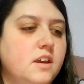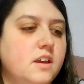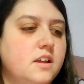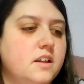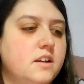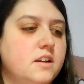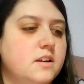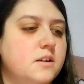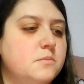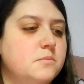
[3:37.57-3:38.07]

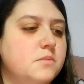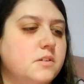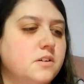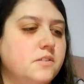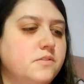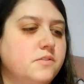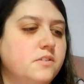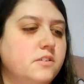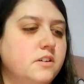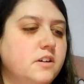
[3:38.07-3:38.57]
Number
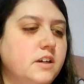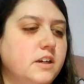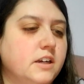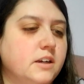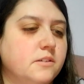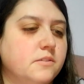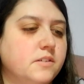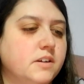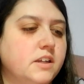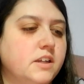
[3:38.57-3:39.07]
four, here
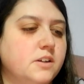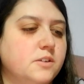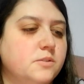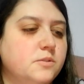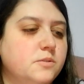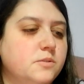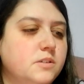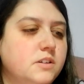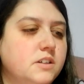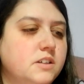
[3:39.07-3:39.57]
we
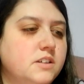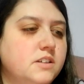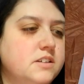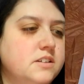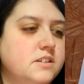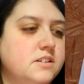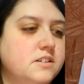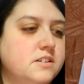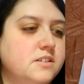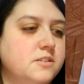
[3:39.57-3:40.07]
go.
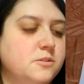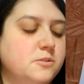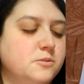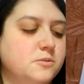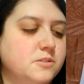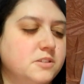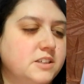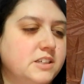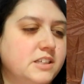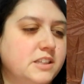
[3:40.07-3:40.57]

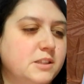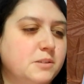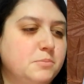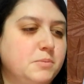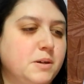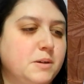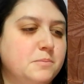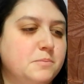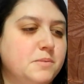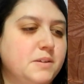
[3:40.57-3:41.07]
Oh, look at the
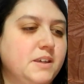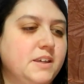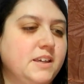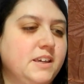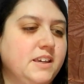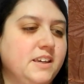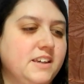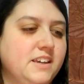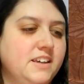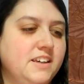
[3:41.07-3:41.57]

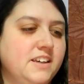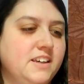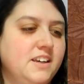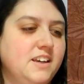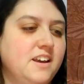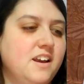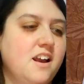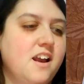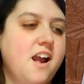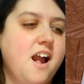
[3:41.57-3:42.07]
puppy.
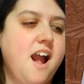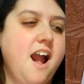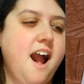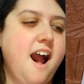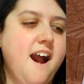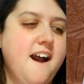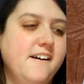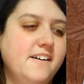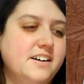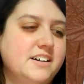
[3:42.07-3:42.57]

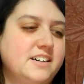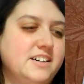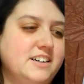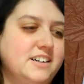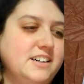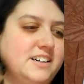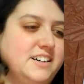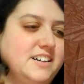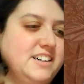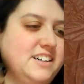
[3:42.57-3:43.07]

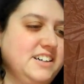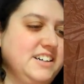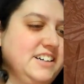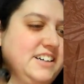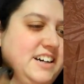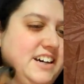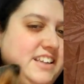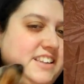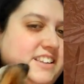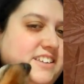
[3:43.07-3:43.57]
Oh,
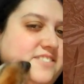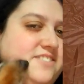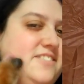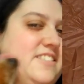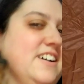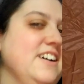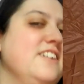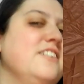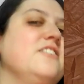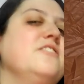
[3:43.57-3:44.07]
I love
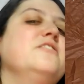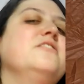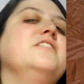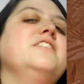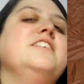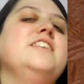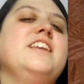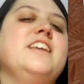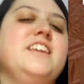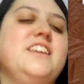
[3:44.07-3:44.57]
that. Oh,
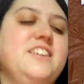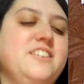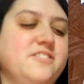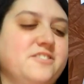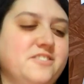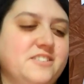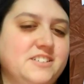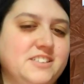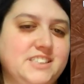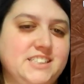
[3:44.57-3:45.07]
thank you,
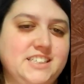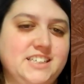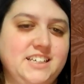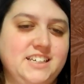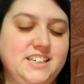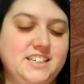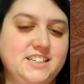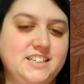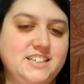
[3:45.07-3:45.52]
Rosie.